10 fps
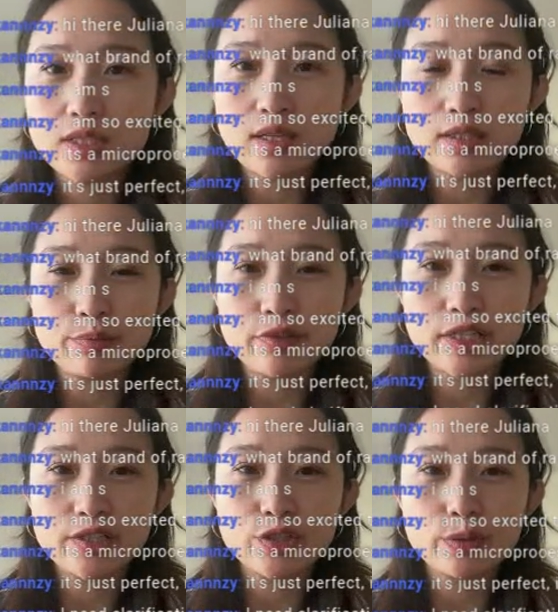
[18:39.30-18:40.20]
is not the
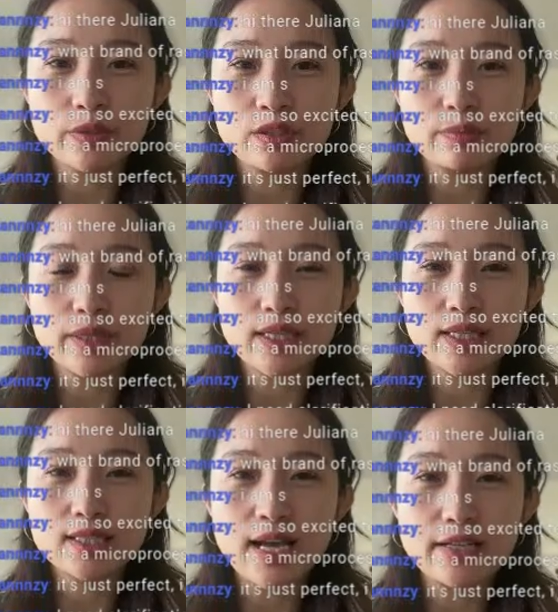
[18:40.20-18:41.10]
prettiest terminal, but it
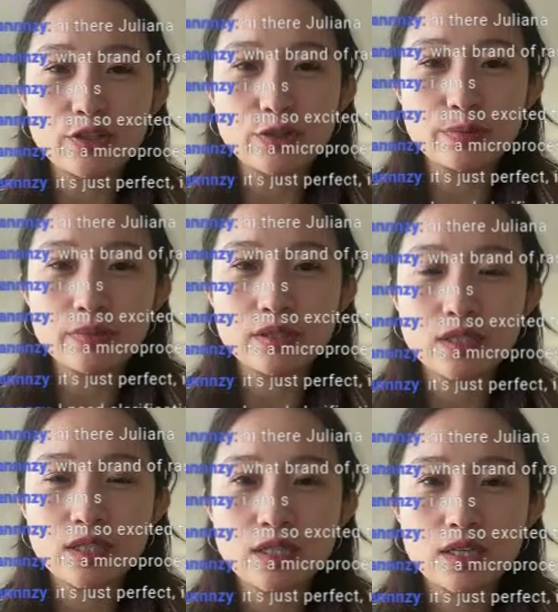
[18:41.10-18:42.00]
is iTerm,
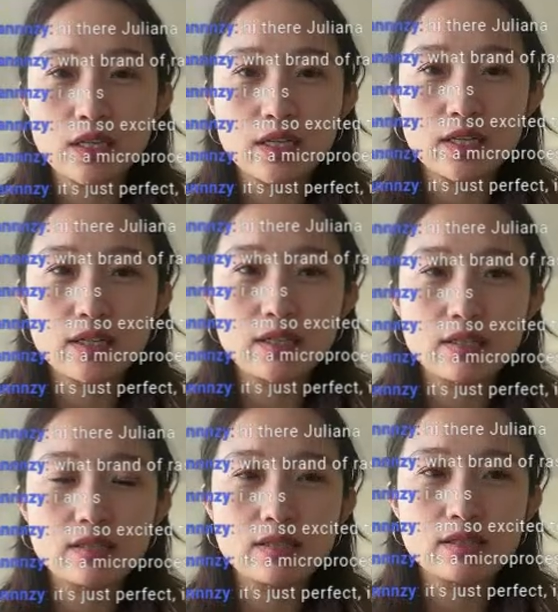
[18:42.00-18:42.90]

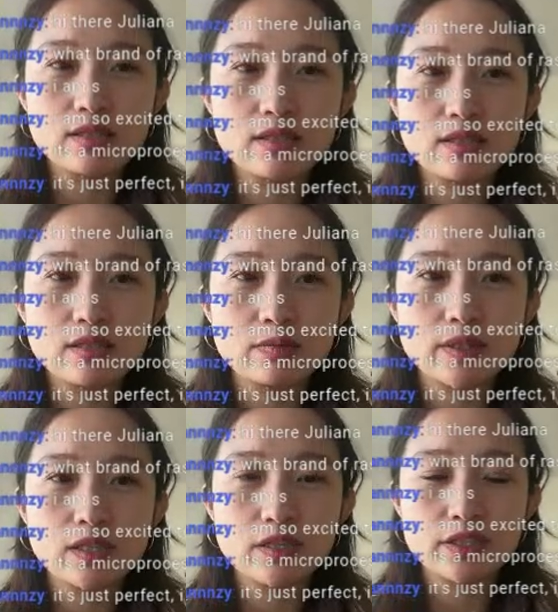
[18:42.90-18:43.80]
and oh my
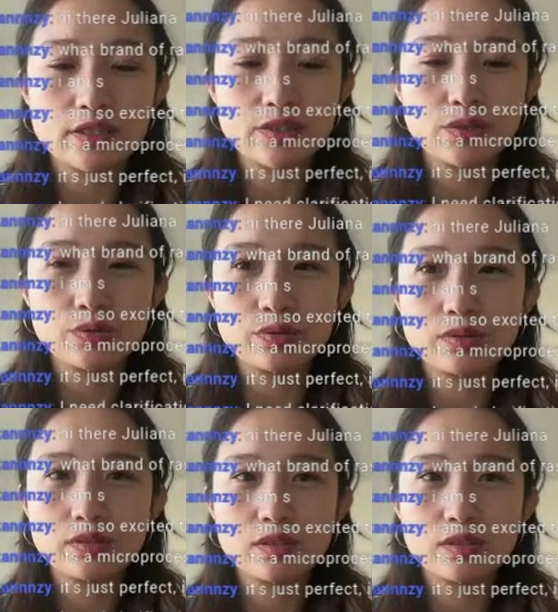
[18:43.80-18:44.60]
gosh, it's so